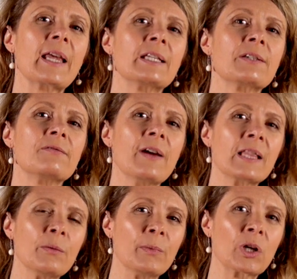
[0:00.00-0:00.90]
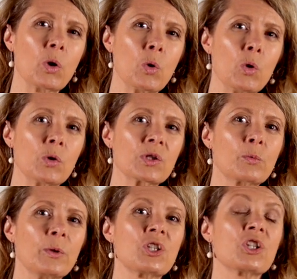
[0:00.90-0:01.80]
a development course
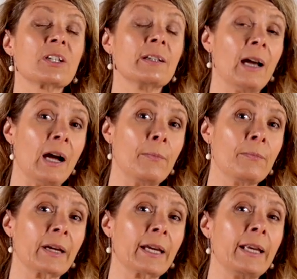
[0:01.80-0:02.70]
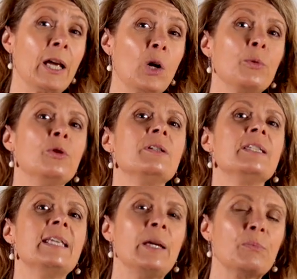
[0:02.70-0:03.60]
which can help you
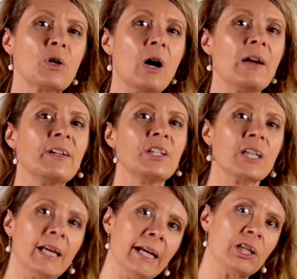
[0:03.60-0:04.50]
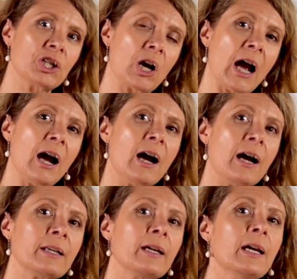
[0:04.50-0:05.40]
deep dive into each
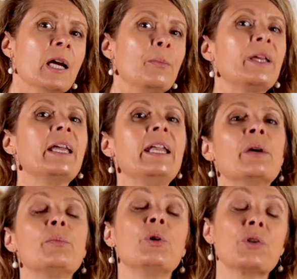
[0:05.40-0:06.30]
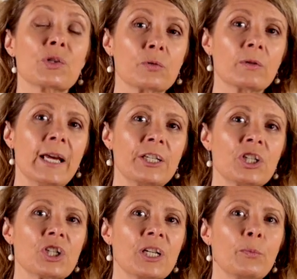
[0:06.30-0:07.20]
card, beginning a personal
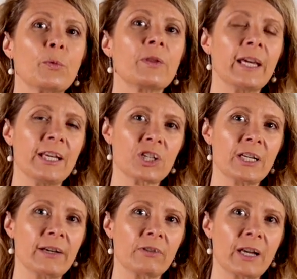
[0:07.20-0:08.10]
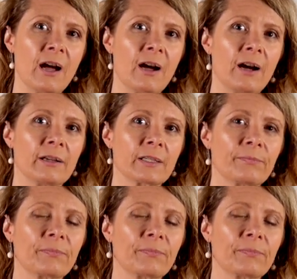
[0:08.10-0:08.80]
relationship with each and every card.